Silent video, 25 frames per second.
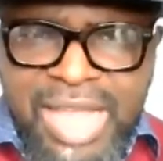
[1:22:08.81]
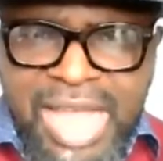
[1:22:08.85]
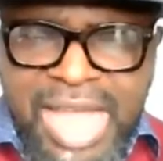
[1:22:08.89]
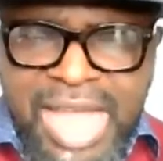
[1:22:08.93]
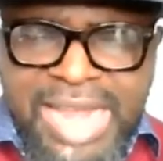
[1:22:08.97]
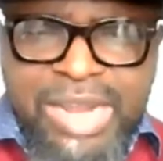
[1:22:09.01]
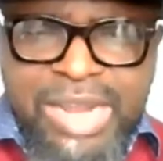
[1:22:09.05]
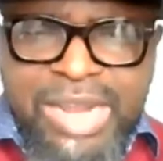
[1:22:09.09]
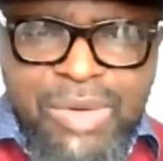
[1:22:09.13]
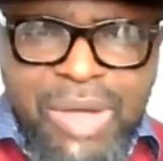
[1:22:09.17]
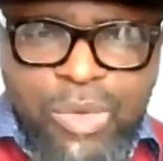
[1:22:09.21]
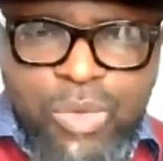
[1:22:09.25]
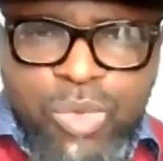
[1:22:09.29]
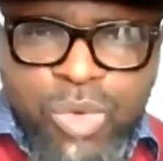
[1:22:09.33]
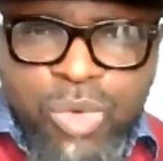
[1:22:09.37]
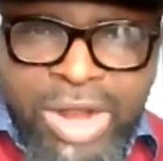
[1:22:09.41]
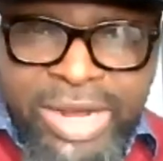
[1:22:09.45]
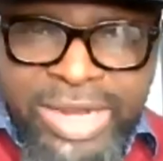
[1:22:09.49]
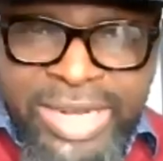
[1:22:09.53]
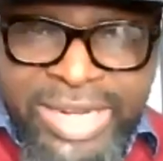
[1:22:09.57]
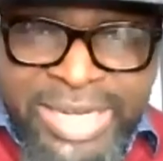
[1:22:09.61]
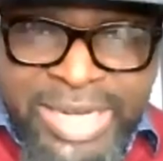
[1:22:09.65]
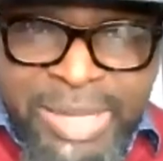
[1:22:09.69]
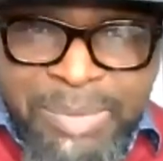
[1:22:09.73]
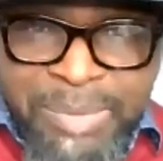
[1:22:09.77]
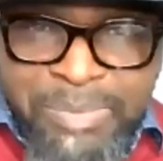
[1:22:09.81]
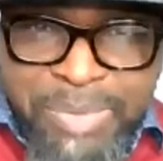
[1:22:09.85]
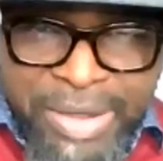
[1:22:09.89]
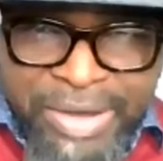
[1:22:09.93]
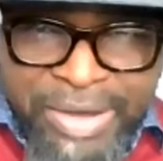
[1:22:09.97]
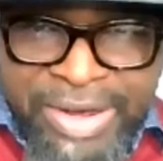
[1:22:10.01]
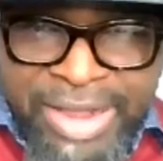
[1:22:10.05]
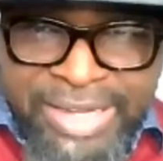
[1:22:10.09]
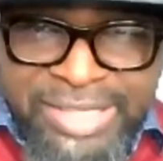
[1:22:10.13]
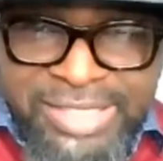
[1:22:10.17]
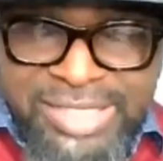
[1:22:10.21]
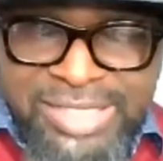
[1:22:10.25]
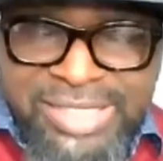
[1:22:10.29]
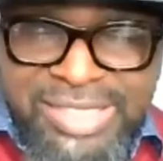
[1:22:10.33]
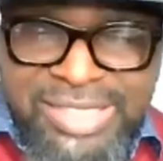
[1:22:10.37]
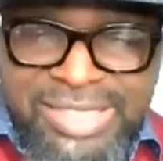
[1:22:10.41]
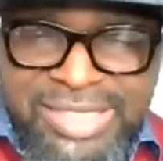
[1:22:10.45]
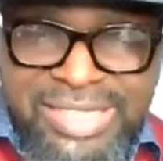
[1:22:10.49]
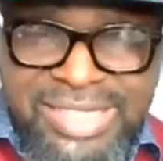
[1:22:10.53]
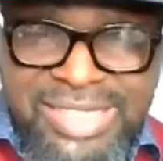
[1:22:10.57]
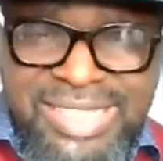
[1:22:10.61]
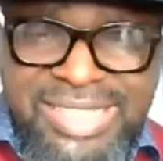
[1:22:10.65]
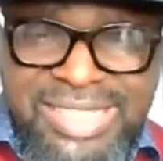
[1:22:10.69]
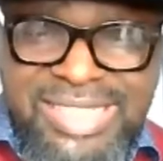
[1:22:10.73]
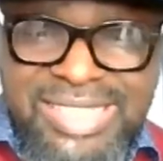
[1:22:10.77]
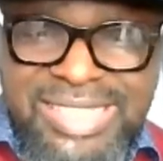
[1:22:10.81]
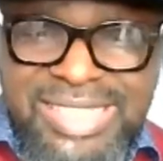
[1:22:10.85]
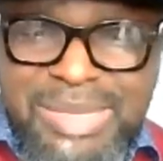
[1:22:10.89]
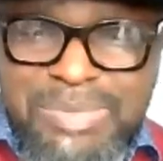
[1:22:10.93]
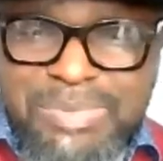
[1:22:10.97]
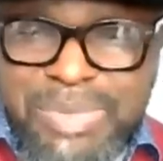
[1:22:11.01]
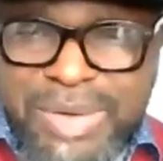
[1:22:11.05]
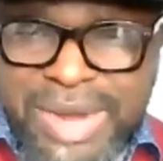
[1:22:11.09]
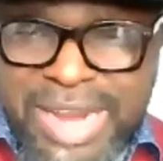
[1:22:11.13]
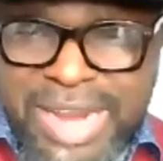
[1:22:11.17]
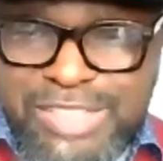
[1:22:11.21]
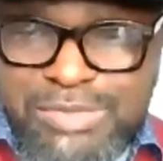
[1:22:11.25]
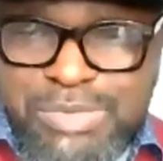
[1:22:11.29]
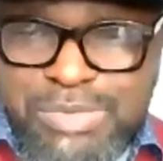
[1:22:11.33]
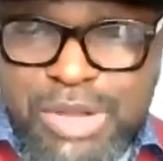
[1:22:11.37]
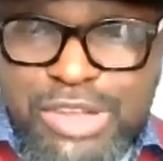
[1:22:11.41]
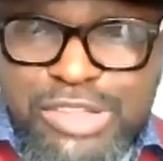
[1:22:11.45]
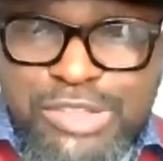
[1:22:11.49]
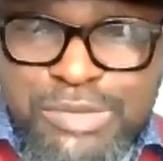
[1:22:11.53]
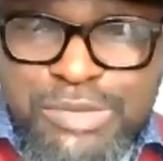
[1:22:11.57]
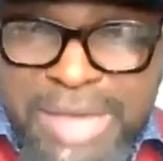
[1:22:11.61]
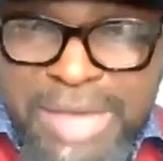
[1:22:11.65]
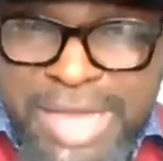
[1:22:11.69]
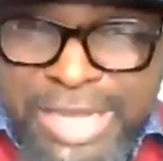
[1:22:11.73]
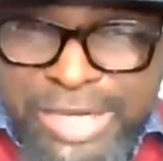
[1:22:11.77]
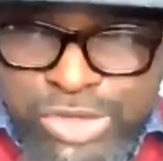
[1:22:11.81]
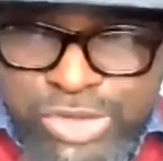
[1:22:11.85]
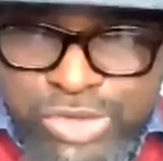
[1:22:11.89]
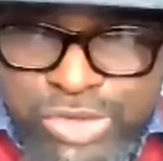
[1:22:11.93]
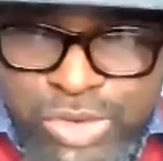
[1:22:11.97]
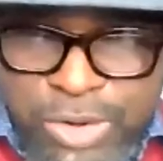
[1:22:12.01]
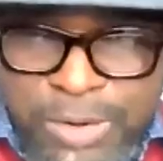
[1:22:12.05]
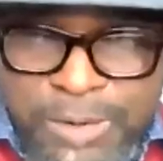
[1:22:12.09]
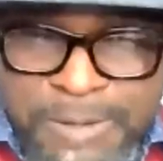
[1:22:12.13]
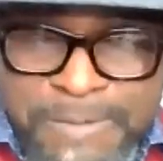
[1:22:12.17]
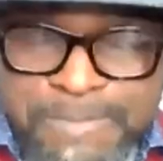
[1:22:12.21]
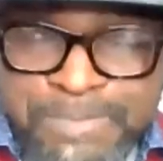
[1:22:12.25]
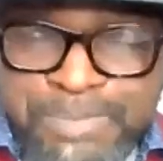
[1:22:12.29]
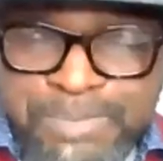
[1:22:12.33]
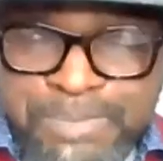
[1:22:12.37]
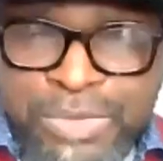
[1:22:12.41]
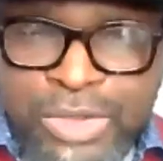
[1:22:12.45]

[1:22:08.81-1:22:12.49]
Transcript: And they were warning the parents. The parents must make sure